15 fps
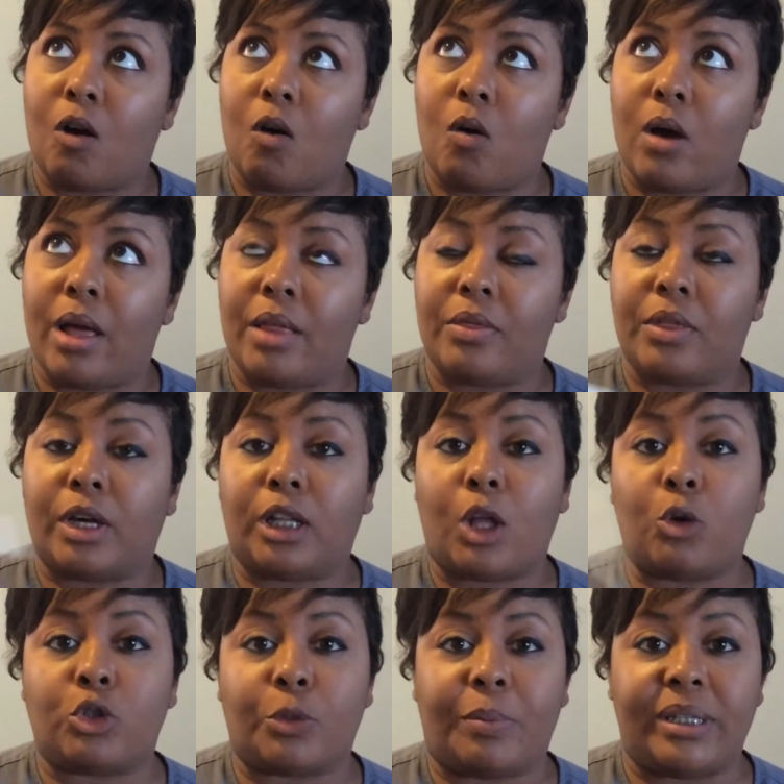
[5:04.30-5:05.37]
on the
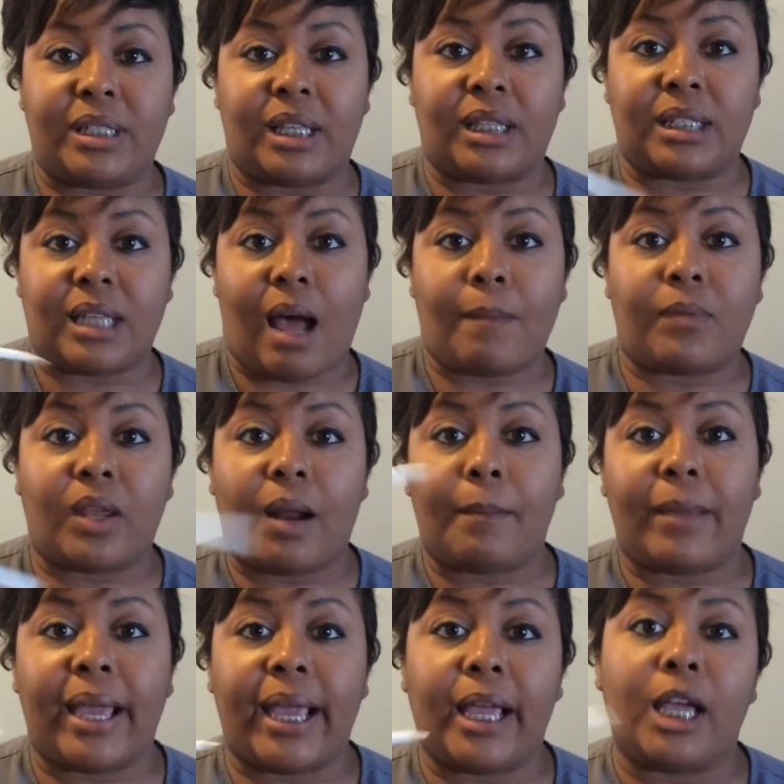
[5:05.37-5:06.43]
closure piece at the top that I
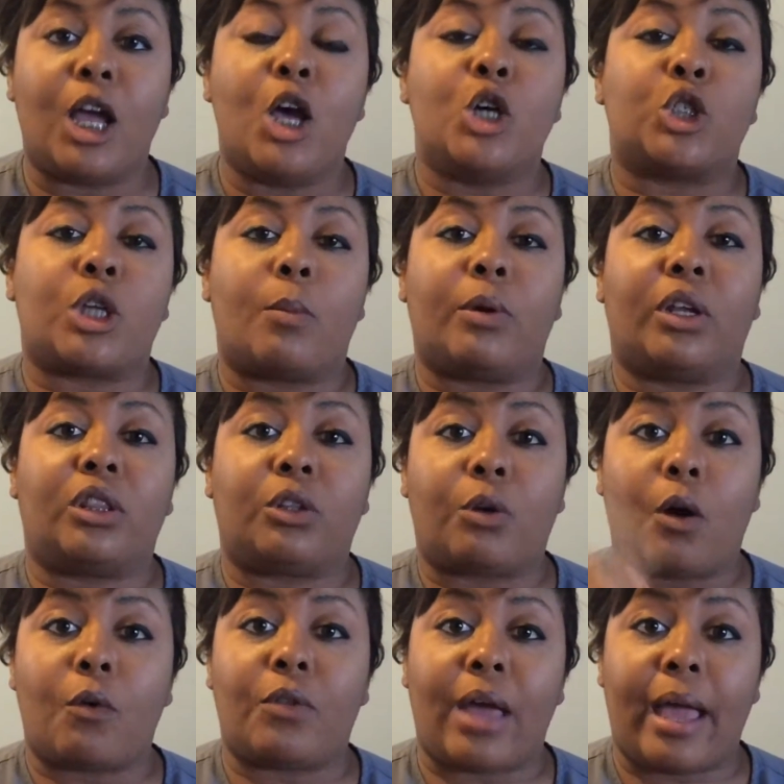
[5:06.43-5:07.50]
made. So I'm gonna
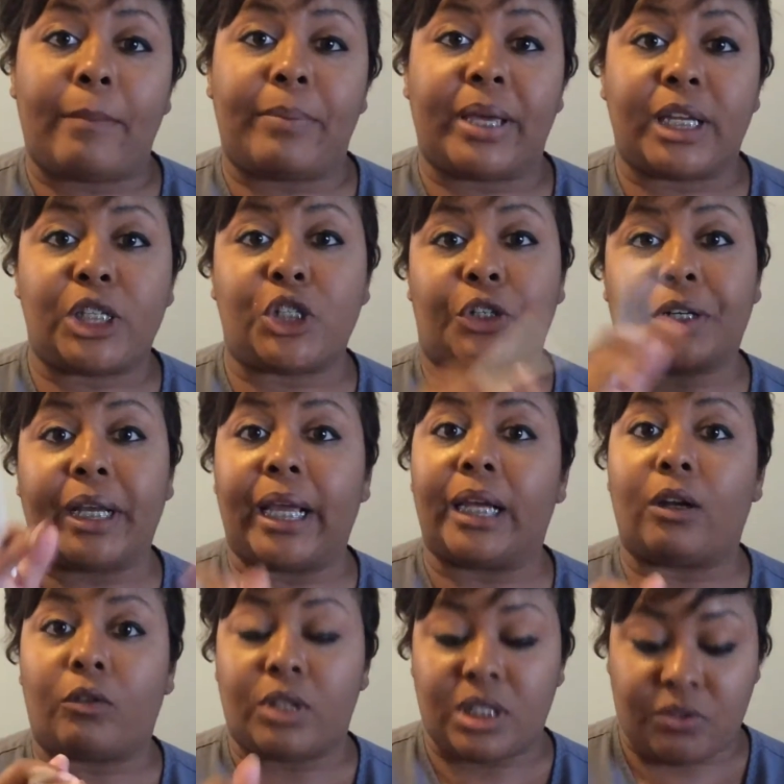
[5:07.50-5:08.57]
throw that picture
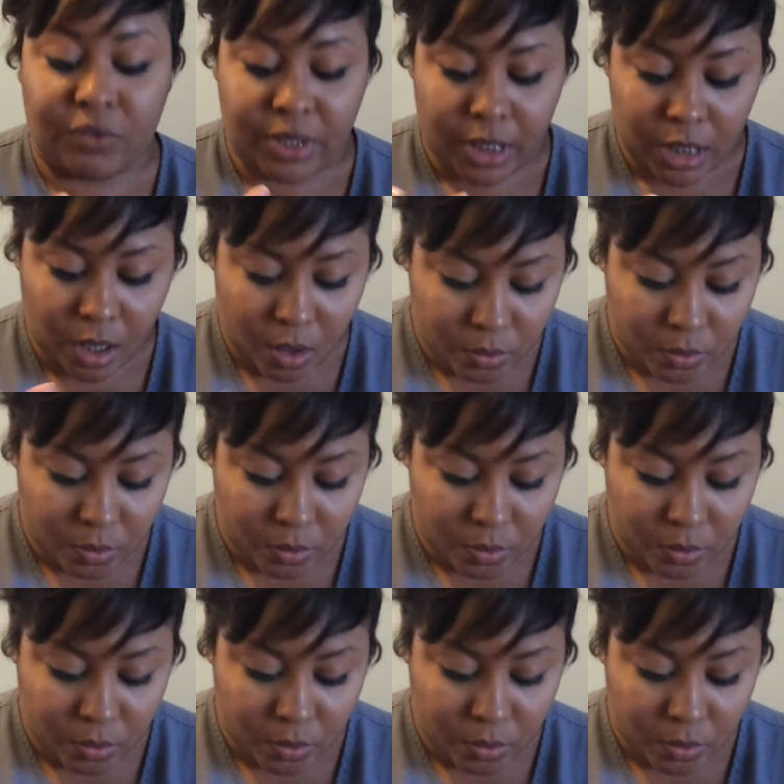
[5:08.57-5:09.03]
in on this video.